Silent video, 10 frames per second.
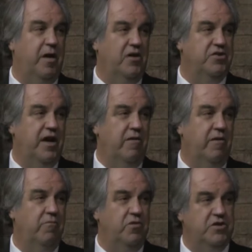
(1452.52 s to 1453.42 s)
miles an
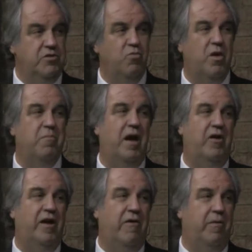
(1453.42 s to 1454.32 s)
hour, which is 1
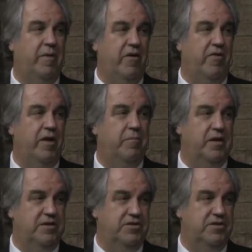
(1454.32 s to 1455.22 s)
mile an hour better than a
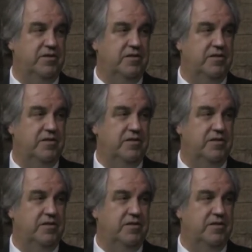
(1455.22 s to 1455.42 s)
bus.